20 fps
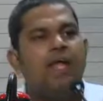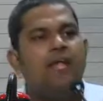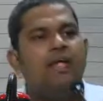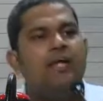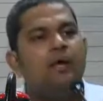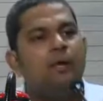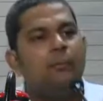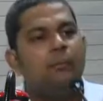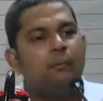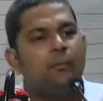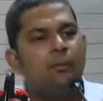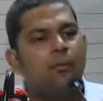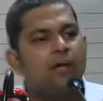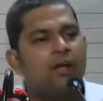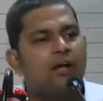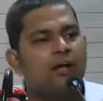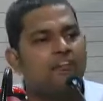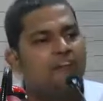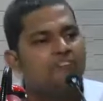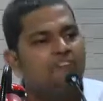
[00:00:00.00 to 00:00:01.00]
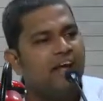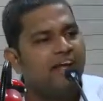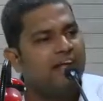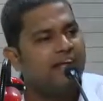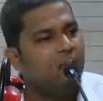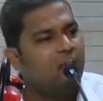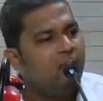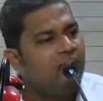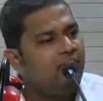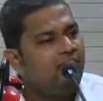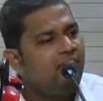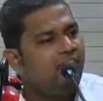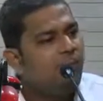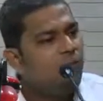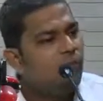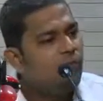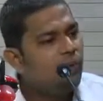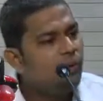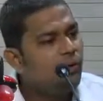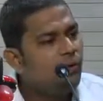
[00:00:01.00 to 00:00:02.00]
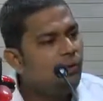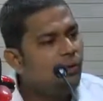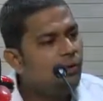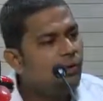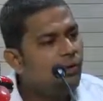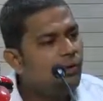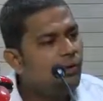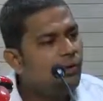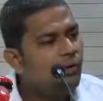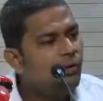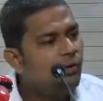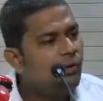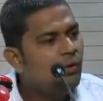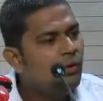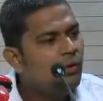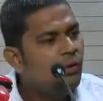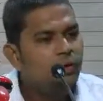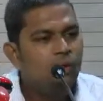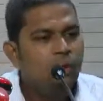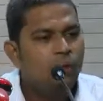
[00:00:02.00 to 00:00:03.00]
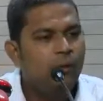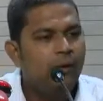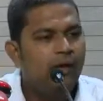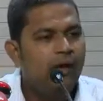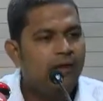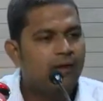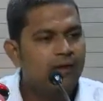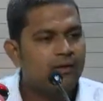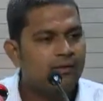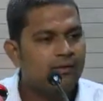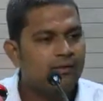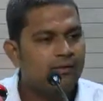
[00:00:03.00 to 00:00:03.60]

any computer. Where the mail will go? Nowhere.